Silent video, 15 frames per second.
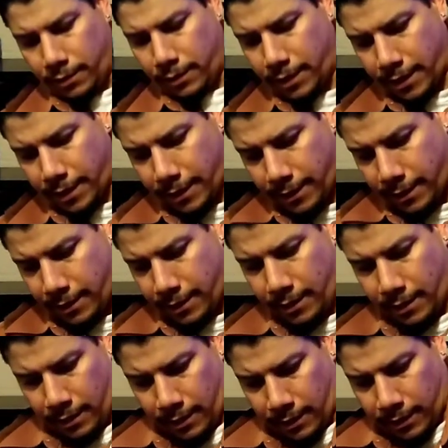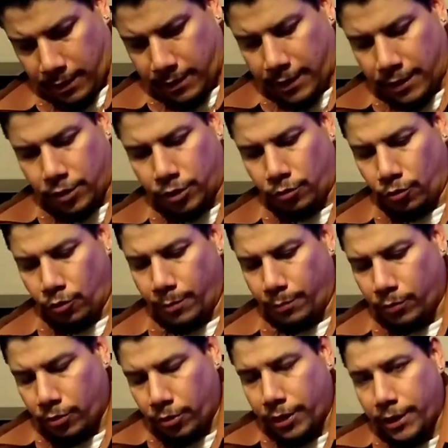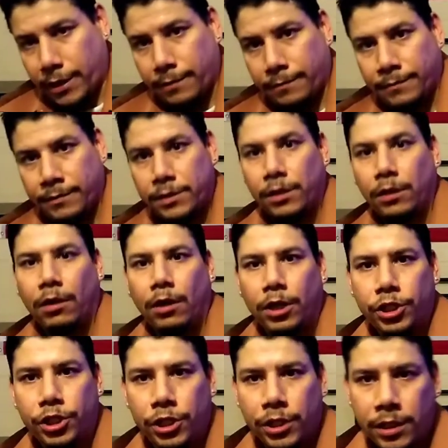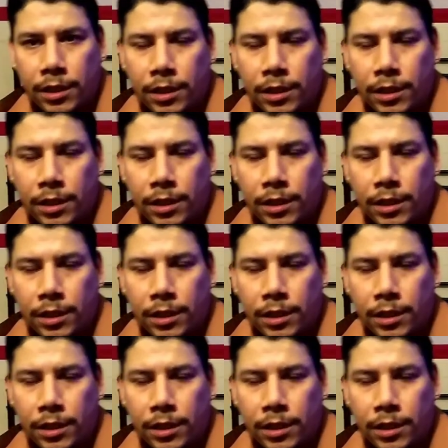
Okay. I said it's through Cripple Creek. It's a large.